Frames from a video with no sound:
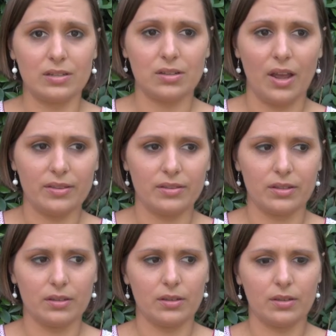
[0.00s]
I
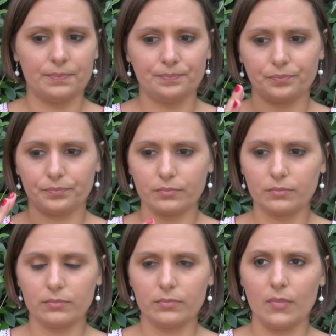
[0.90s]
think
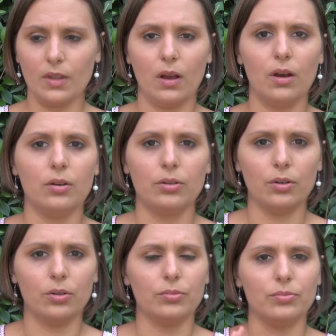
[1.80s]

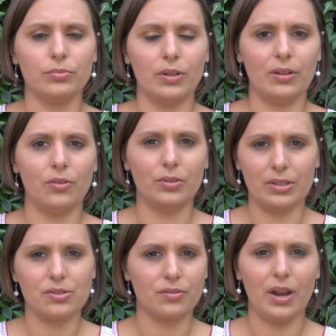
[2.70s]
all
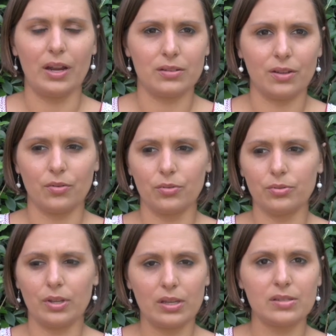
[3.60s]
interact. They're
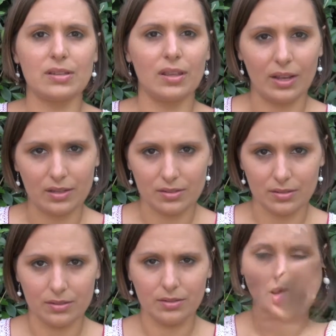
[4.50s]
all
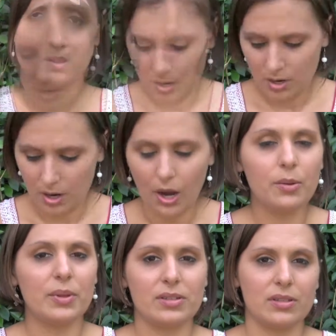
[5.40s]
interconnected. I
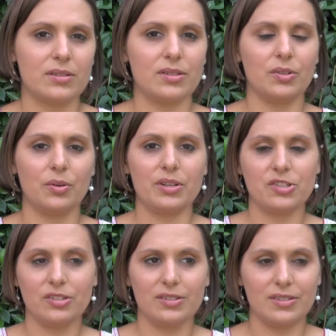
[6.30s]
hope that's answered the
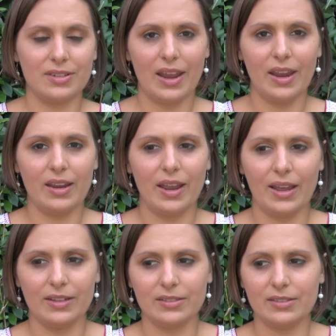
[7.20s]
question today,
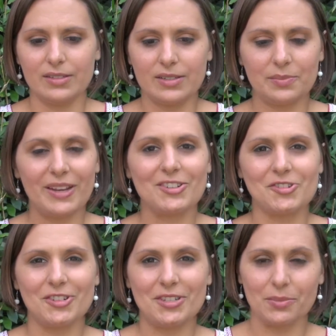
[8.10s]
and make
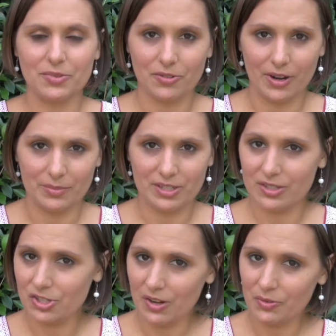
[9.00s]
sure you subscribe to
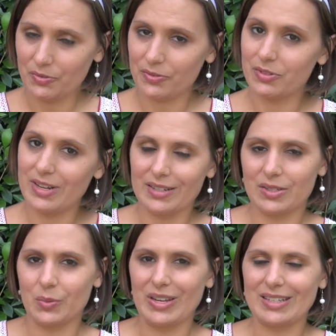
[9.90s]
the channel for
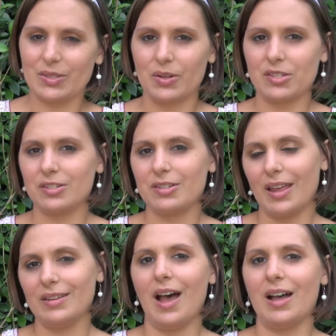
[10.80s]
next week's question and